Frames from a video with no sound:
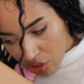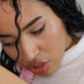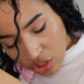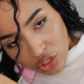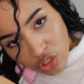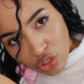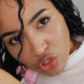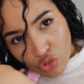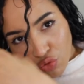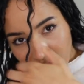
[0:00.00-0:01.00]
Just
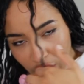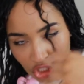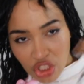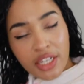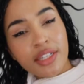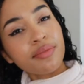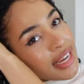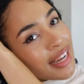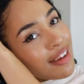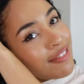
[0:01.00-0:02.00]
scrunching
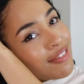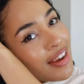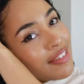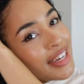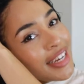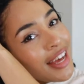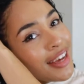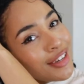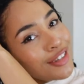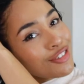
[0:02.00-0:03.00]
in a very
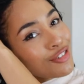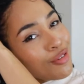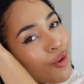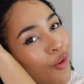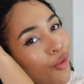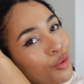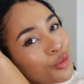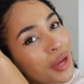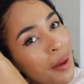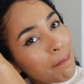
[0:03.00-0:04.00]

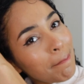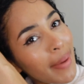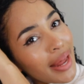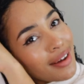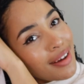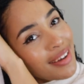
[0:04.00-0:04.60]
controlled manner.